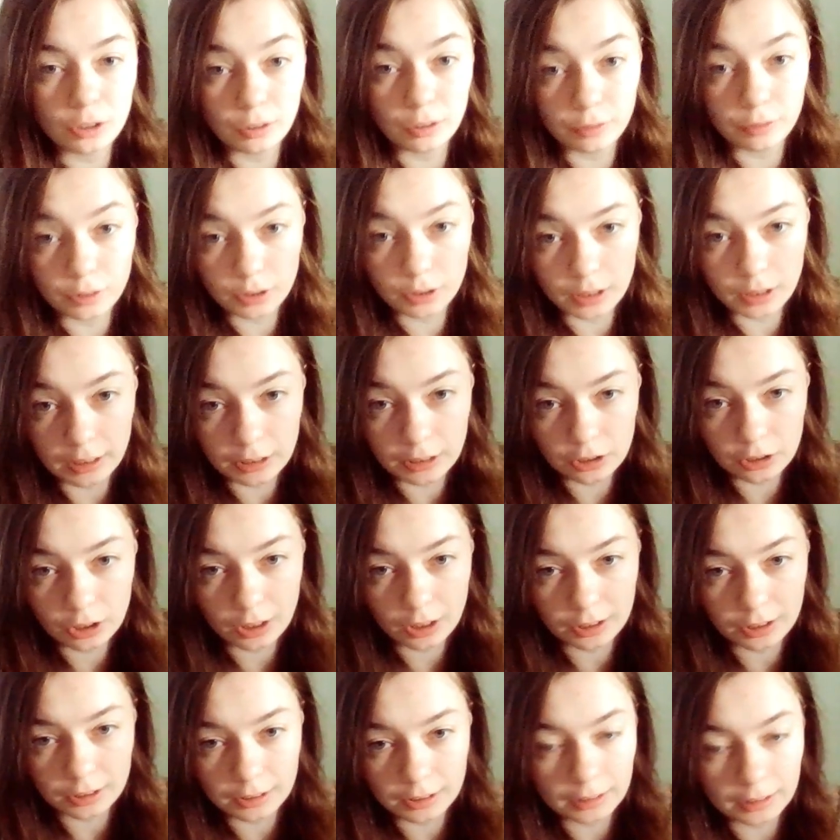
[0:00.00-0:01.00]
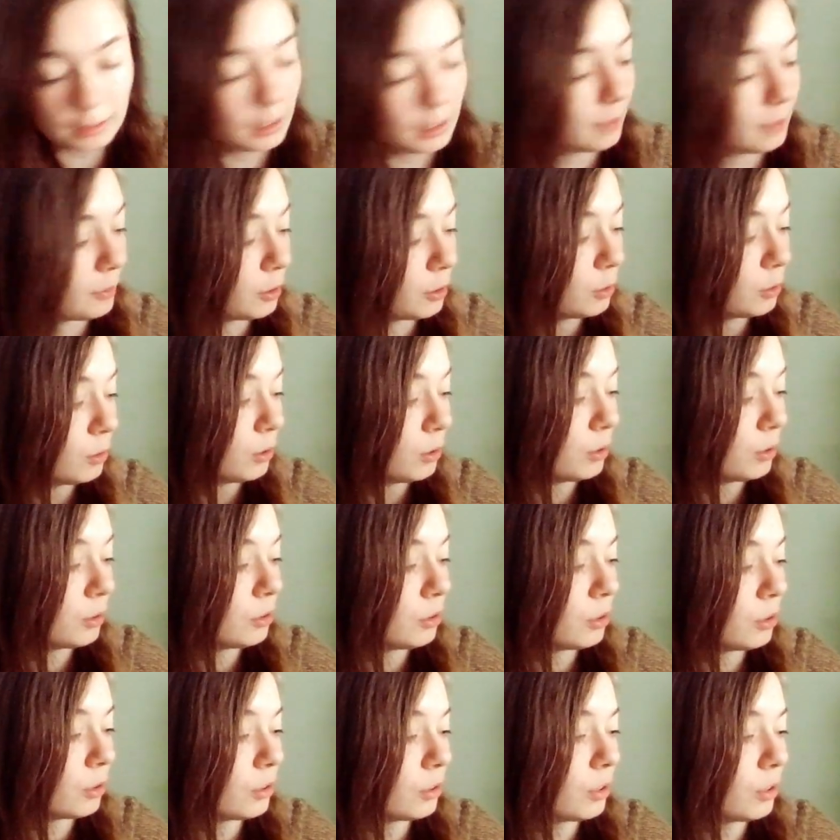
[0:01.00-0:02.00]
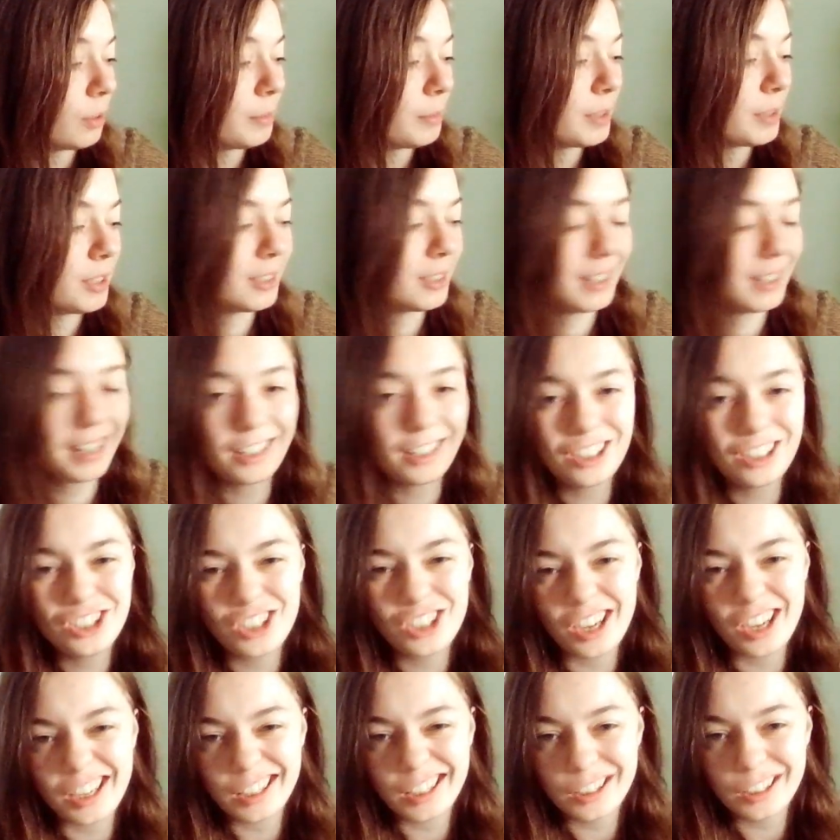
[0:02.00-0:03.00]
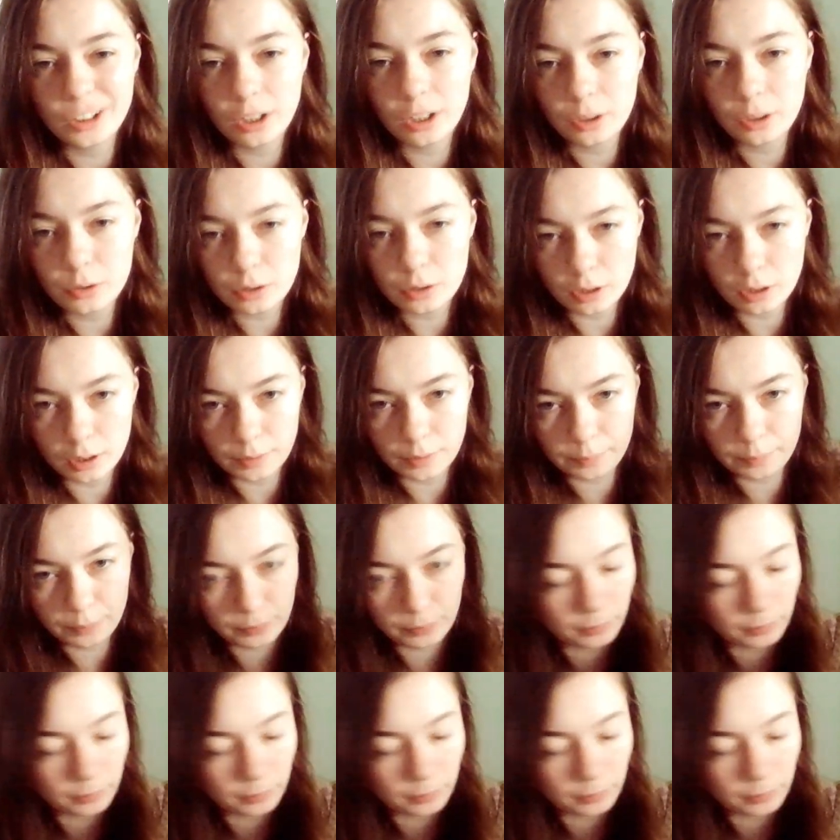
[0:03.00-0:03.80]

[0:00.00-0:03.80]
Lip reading: Lawrence, Lady Chatterley's Lover, or John Thomas and Lady Jane, and those are